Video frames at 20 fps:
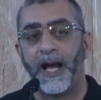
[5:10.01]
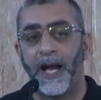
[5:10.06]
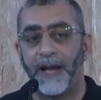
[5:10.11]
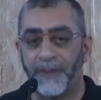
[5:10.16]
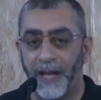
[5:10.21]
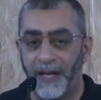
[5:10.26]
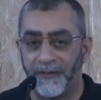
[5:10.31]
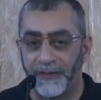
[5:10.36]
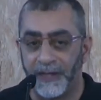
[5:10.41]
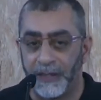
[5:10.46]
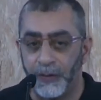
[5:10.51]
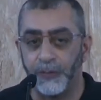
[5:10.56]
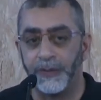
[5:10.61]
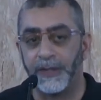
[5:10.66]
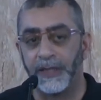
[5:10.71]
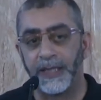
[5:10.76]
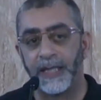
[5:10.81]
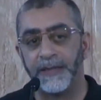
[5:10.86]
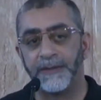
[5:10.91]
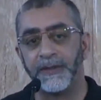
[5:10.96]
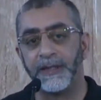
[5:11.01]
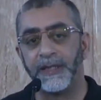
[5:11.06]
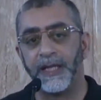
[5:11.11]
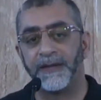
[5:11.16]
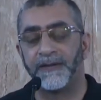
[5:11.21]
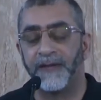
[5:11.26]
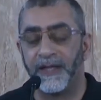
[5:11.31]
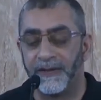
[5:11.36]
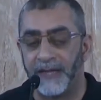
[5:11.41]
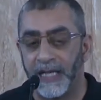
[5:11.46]
I salute the country.
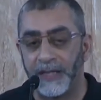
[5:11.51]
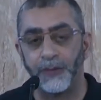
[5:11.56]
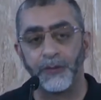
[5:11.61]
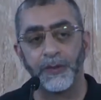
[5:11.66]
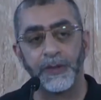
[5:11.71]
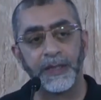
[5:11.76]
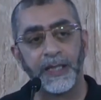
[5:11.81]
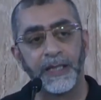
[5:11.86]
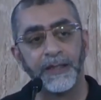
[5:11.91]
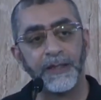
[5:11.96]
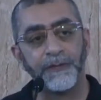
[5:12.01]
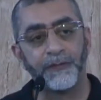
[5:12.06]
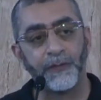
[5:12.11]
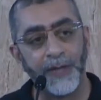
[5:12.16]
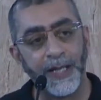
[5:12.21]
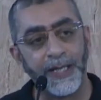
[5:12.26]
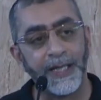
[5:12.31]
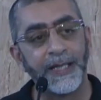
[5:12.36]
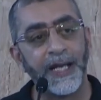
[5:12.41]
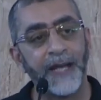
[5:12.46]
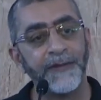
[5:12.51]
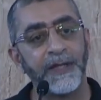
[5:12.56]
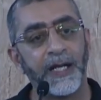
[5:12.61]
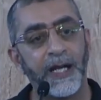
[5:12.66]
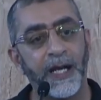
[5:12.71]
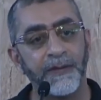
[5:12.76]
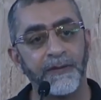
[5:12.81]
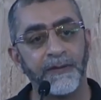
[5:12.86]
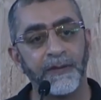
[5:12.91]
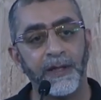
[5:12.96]
I say thank you to the country for recognizing
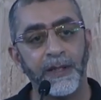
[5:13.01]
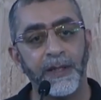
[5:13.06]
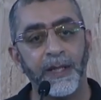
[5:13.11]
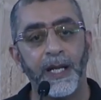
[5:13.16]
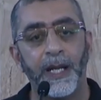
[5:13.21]
us.